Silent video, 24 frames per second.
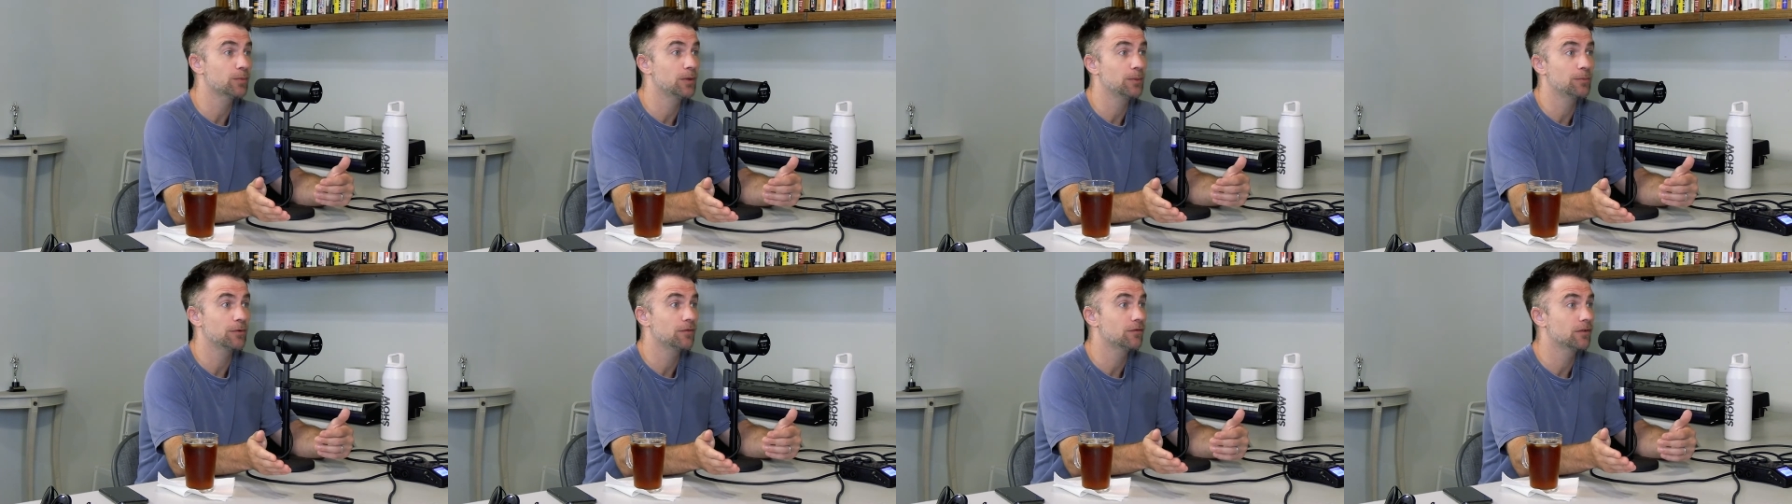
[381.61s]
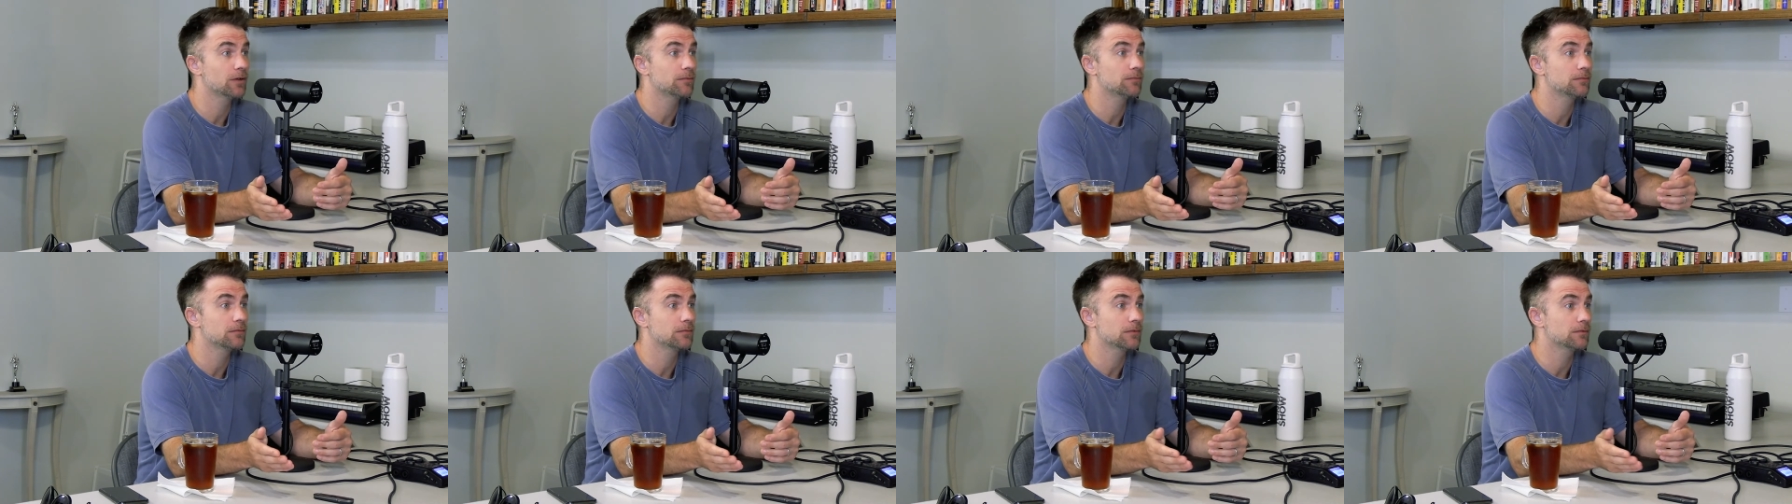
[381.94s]
people
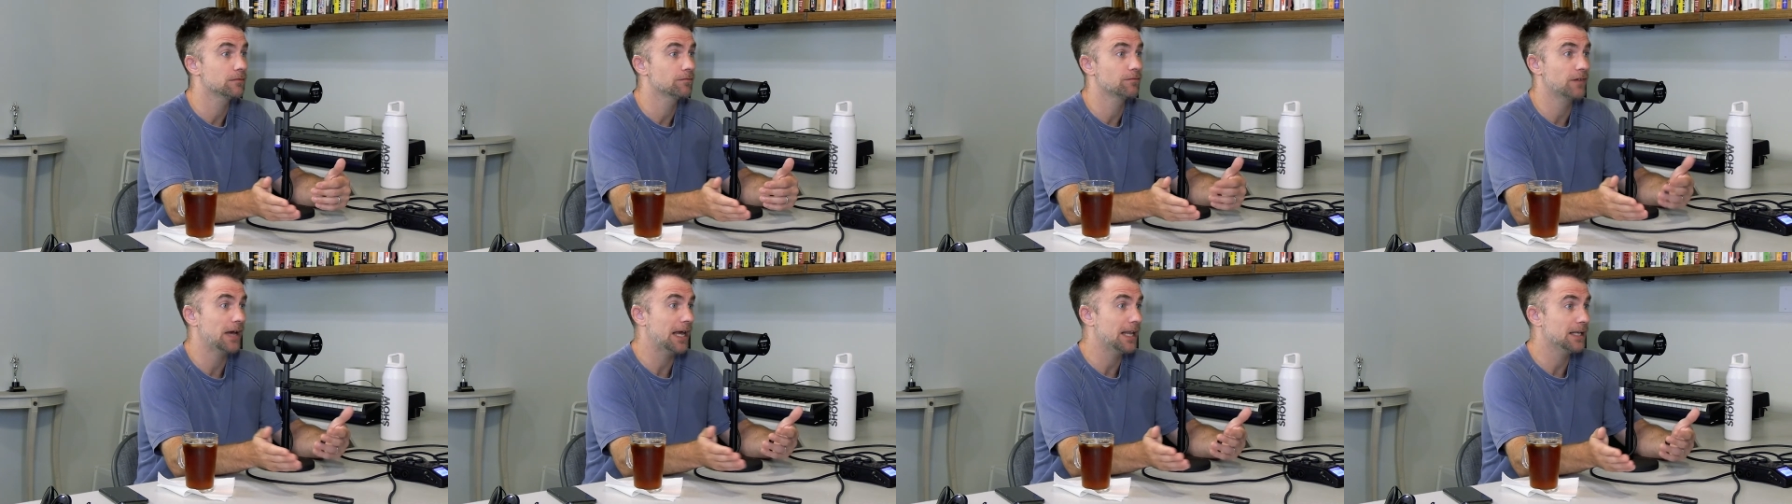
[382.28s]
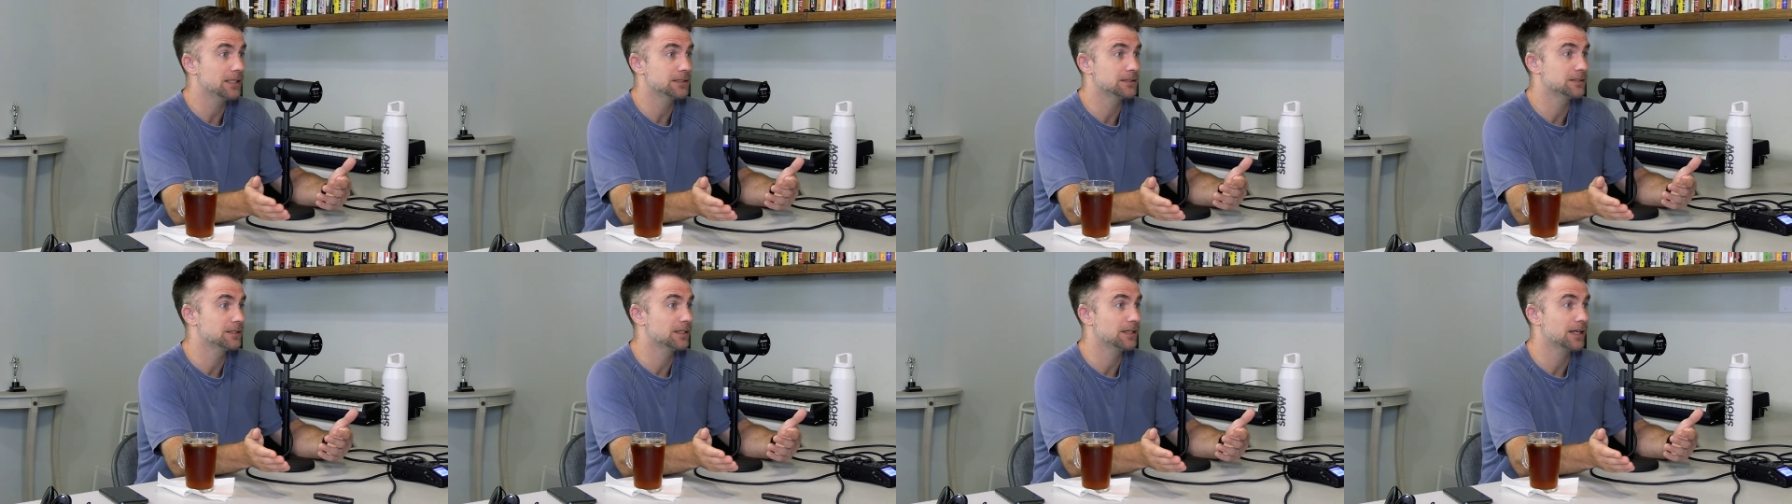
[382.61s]
from
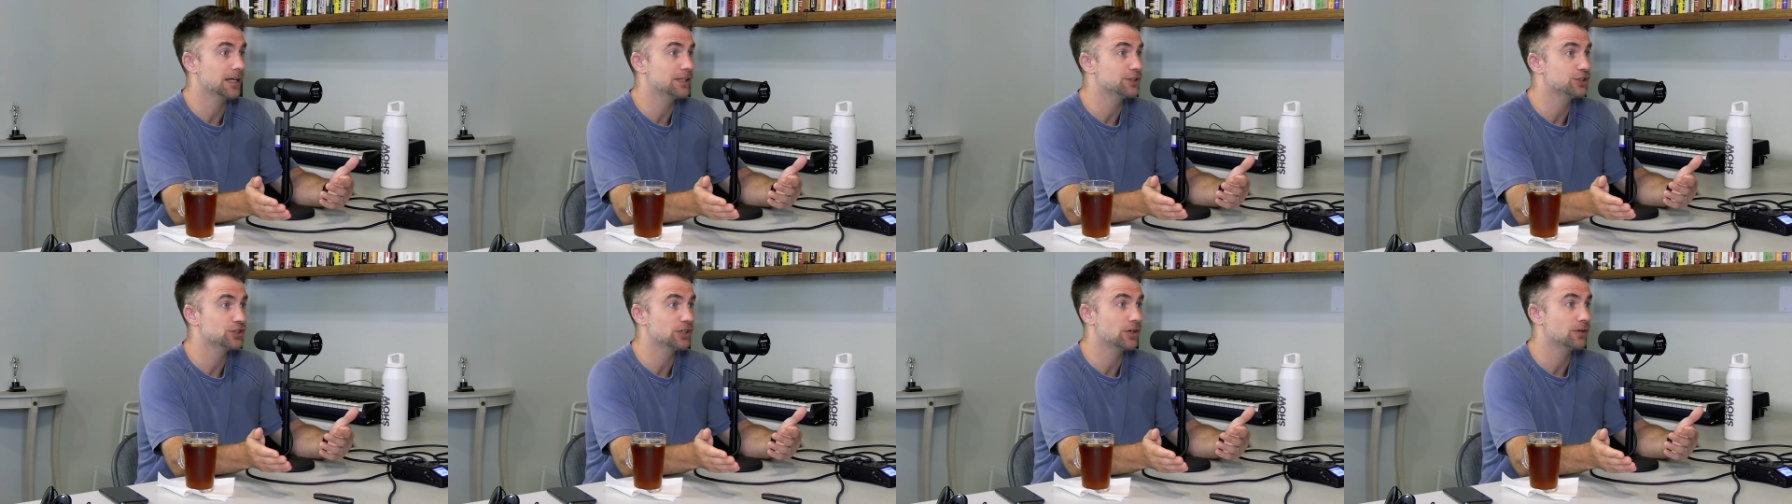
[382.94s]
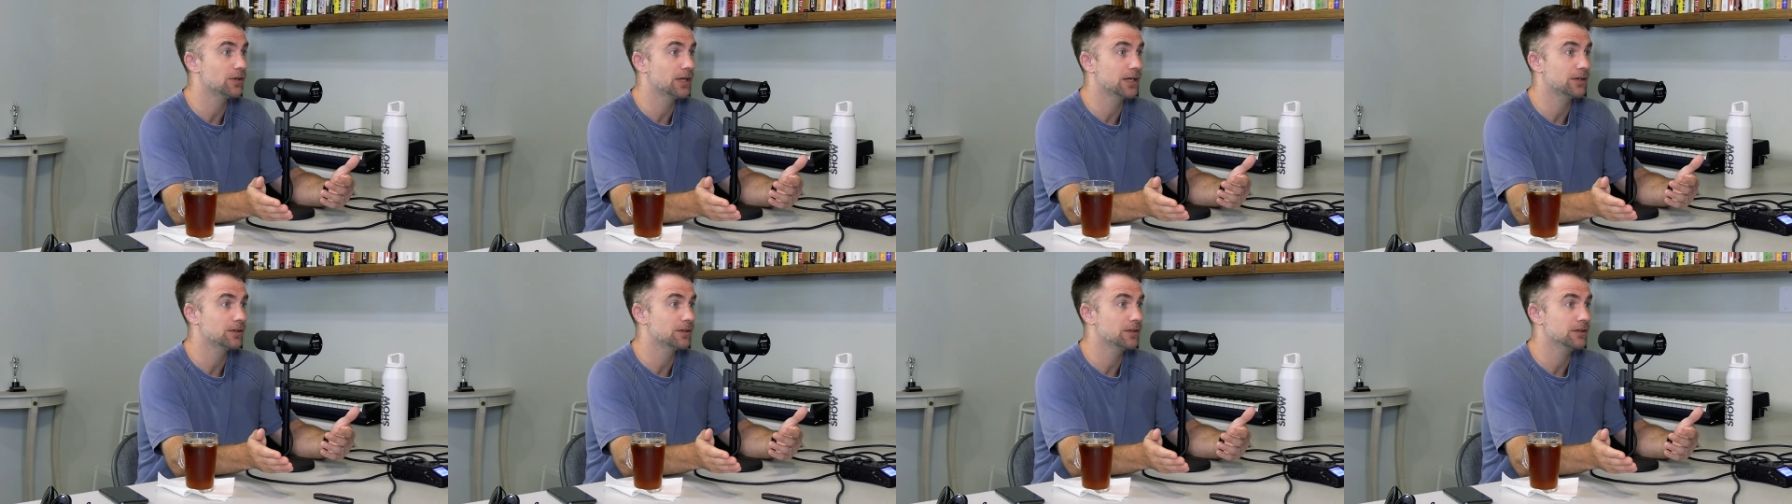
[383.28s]
Fallon Tonight Show
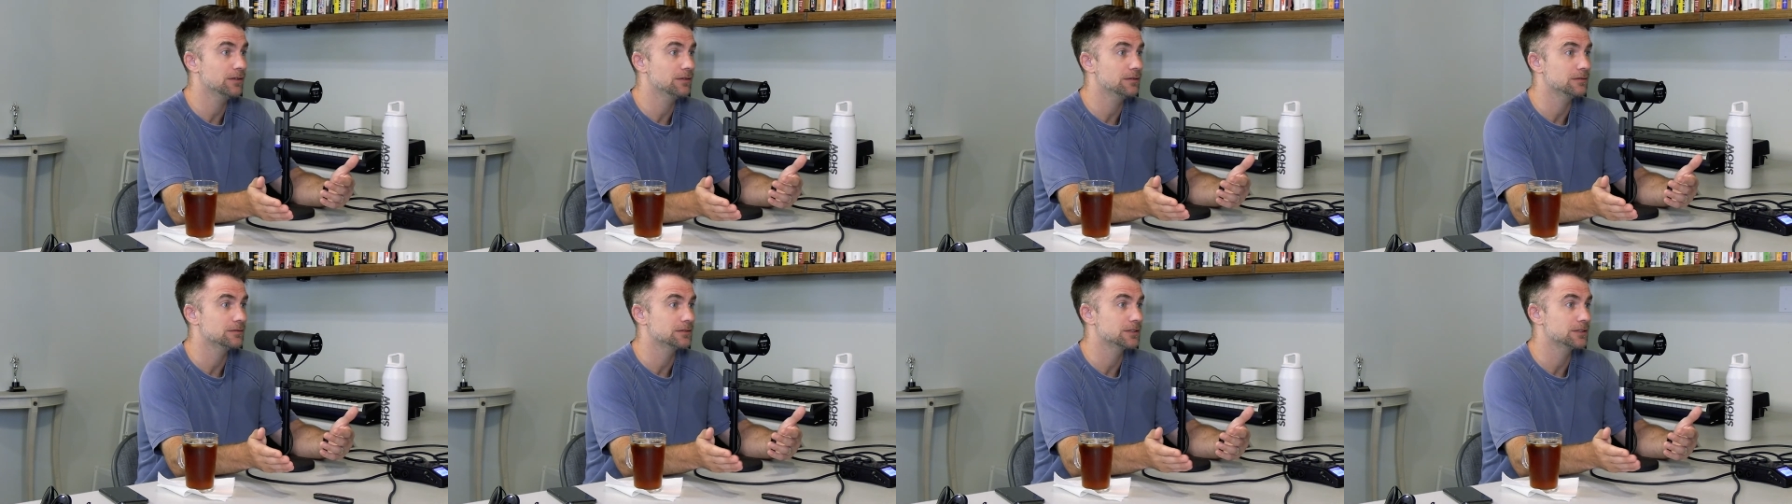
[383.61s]
now too.